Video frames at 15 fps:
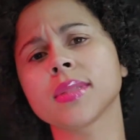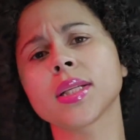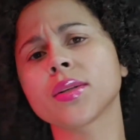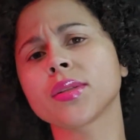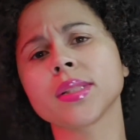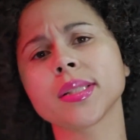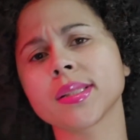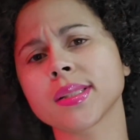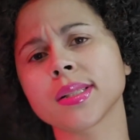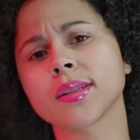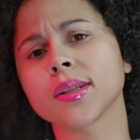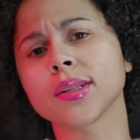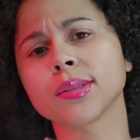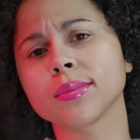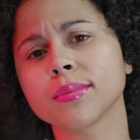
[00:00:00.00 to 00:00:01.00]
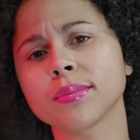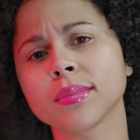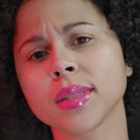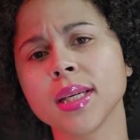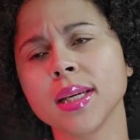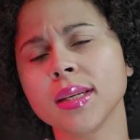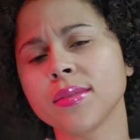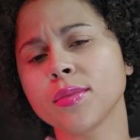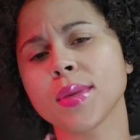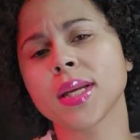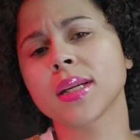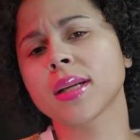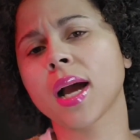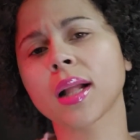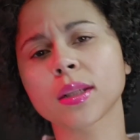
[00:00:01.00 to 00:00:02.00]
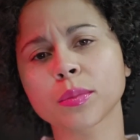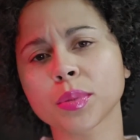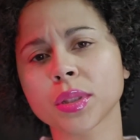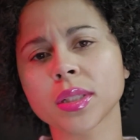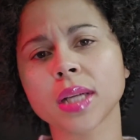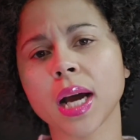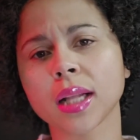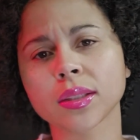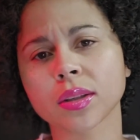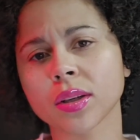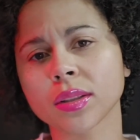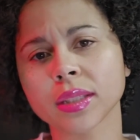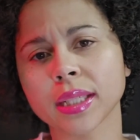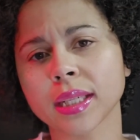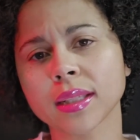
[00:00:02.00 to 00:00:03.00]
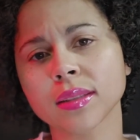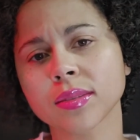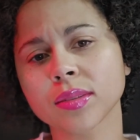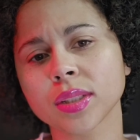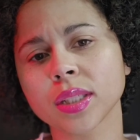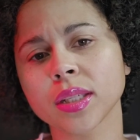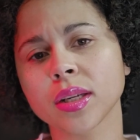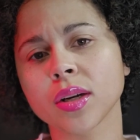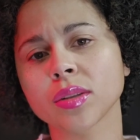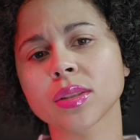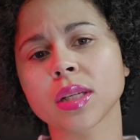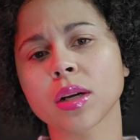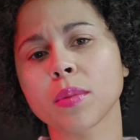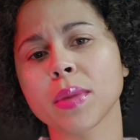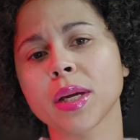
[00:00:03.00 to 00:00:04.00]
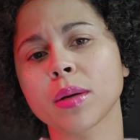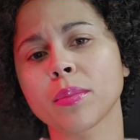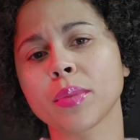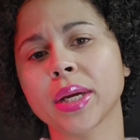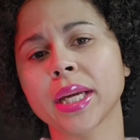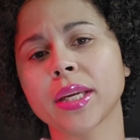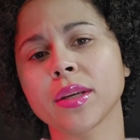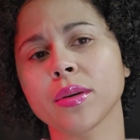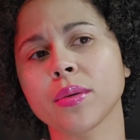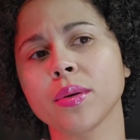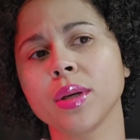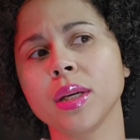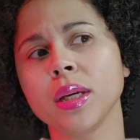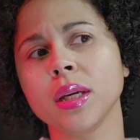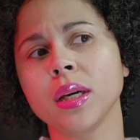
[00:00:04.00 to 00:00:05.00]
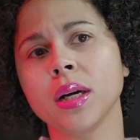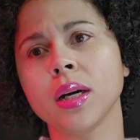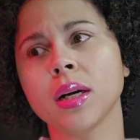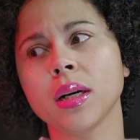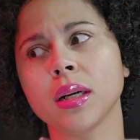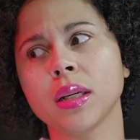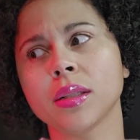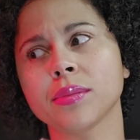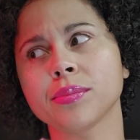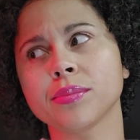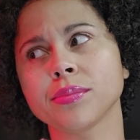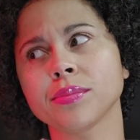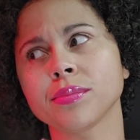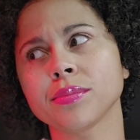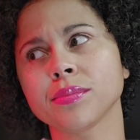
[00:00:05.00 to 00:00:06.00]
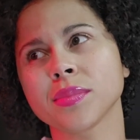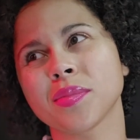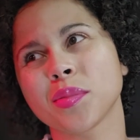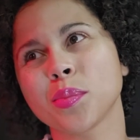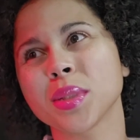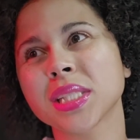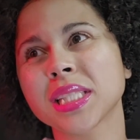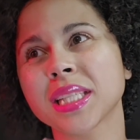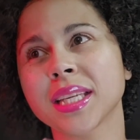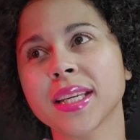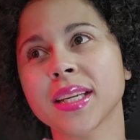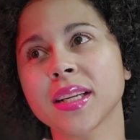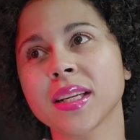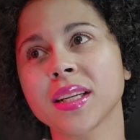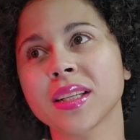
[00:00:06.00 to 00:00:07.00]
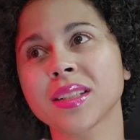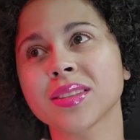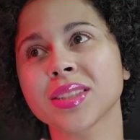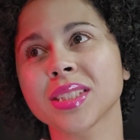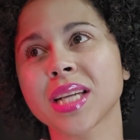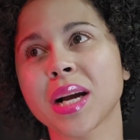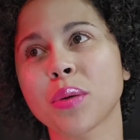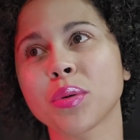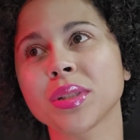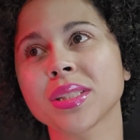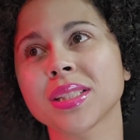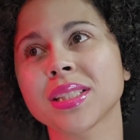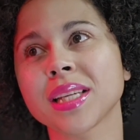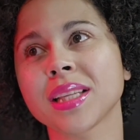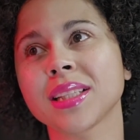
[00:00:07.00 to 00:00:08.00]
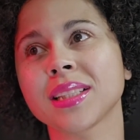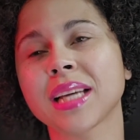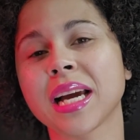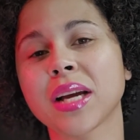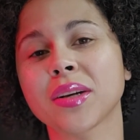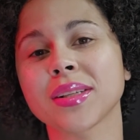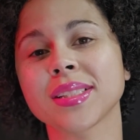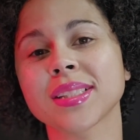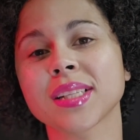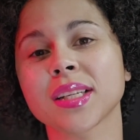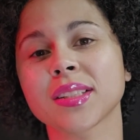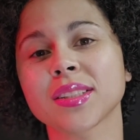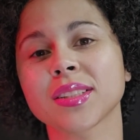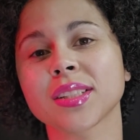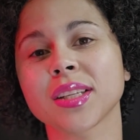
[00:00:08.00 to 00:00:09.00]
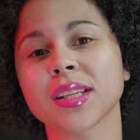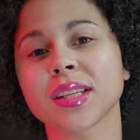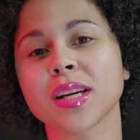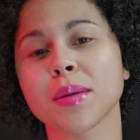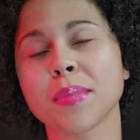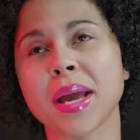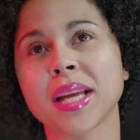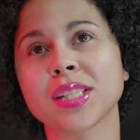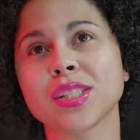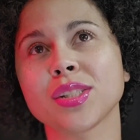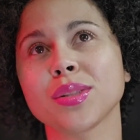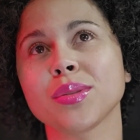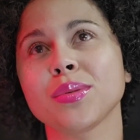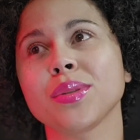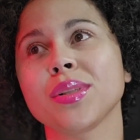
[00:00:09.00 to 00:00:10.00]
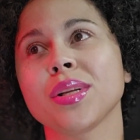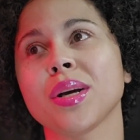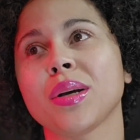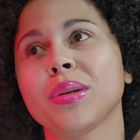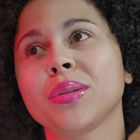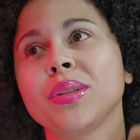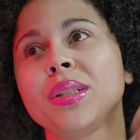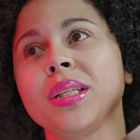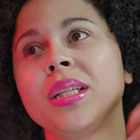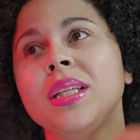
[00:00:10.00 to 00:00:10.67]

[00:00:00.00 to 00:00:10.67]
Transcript: literally zero. If you made $1, put $1 on there. It's not gonna make or break you. If you missed a year, I wouldn't say that the IRS is gonna come at you,